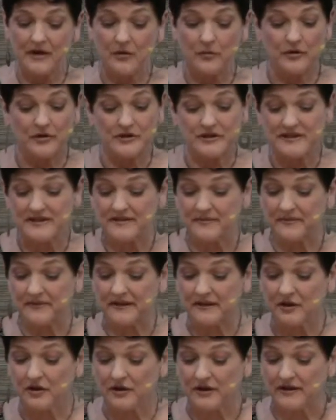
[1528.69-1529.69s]
We're just simply
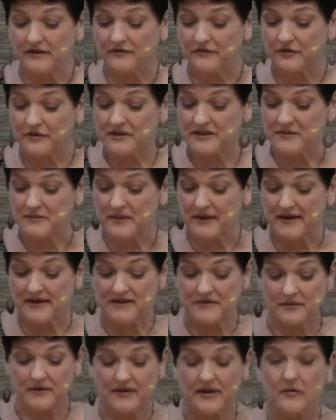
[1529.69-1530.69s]
looking for a
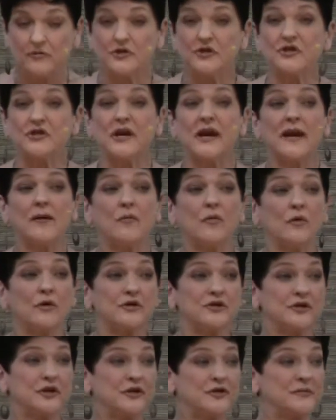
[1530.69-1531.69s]
space without shame or
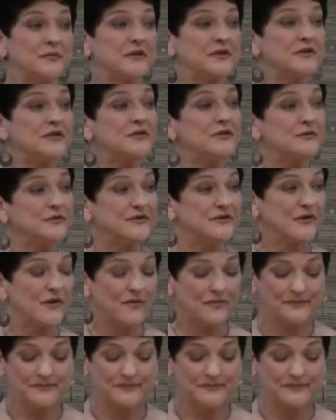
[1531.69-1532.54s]
judgment to do so.